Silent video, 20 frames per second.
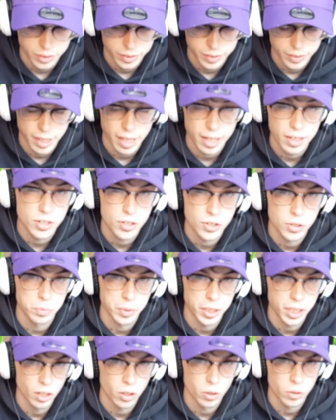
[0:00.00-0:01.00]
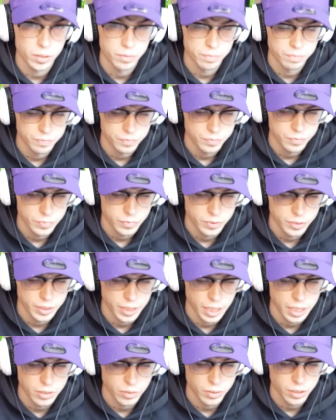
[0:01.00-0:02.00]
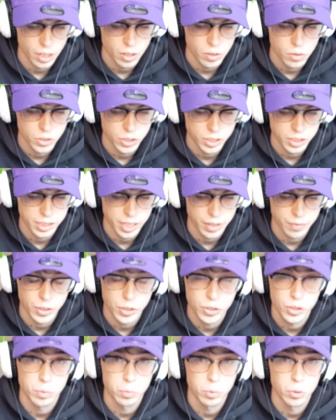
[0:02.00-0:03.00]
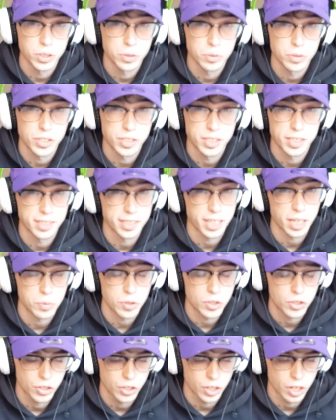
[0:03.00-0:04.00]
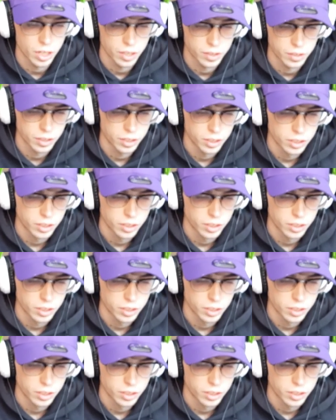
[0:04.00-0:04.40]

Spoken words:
Dell should be lower. Dell's only got 173 points, which is the same as John.